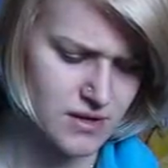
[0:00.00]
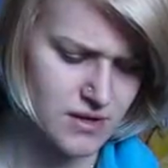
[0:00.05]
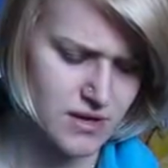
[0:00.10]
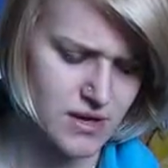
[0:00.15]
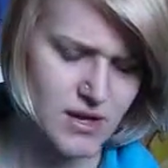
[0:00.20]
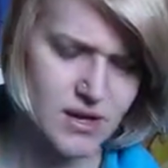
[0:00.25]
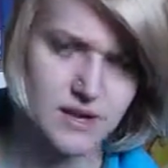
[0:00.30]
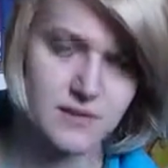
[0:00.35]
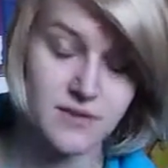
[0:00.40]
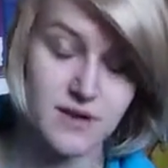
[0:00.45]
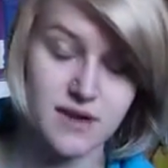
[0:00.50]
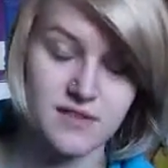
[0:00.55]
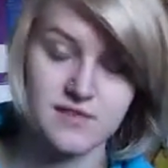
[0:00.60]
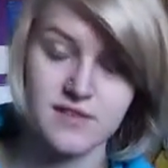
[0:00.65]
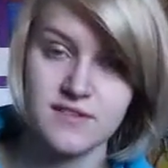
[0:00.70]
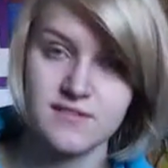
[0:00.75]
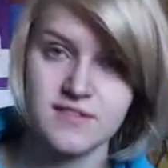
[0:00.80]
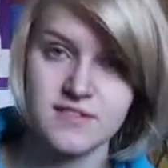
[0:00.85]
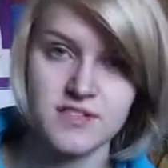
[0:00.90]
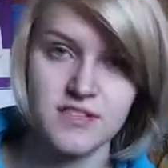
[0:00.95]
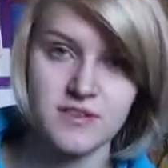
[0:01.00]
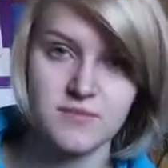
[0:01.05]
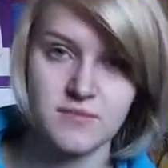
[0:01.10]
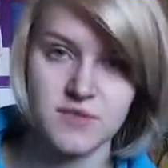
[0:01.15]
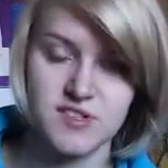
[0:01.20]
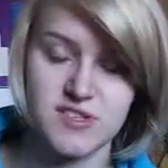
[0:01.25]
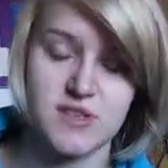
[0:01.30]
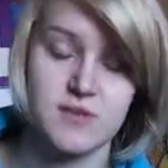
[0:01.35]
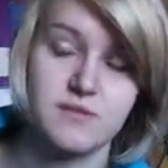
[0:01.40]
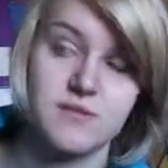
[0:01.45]
Anyway, I've never seen him
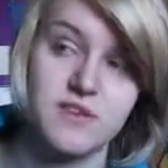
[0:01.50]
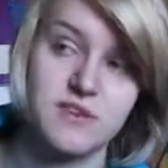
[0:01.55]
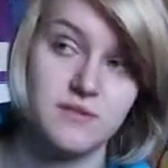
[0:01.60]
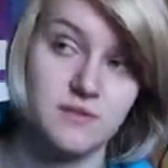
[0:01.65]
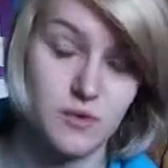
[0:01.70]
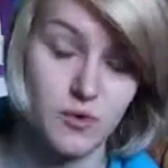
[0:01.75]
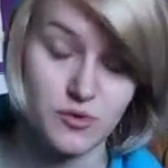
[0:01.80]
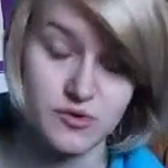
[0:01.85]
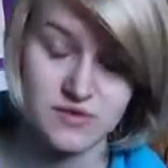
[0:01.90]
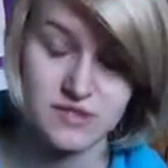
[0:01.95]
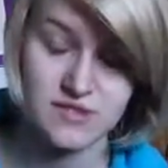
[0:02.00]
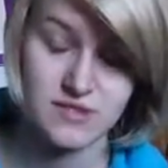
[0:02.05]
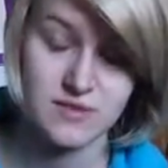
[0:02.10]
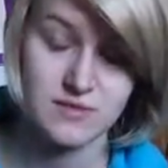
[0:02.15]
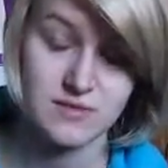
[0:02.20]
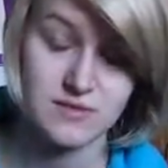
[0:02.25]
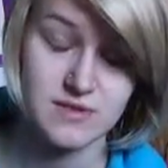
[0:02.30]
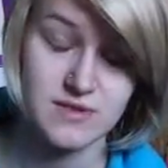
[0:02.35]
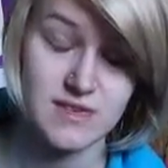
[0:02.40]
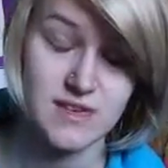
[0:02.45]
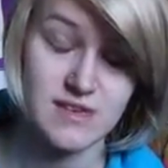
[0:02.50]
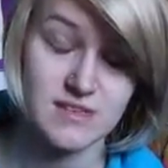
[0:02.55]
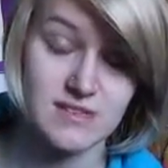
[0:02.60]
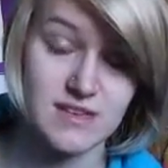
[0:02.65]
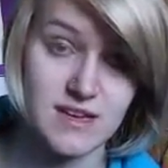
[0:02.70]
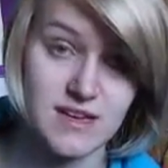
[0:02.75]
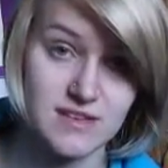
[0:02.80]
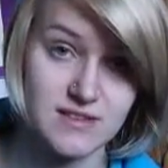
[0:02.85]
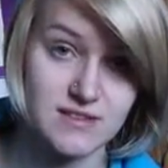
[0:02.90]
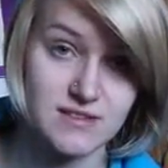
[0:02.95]
as a comedian, I've only seen him as an
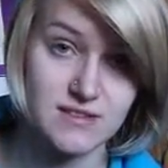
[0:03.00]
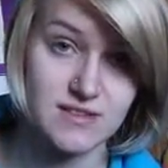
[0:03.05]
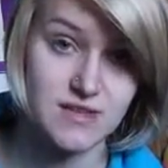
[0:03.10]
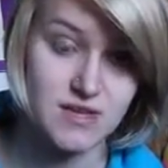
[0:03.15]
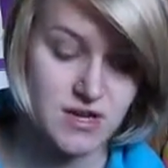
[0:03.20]
actor.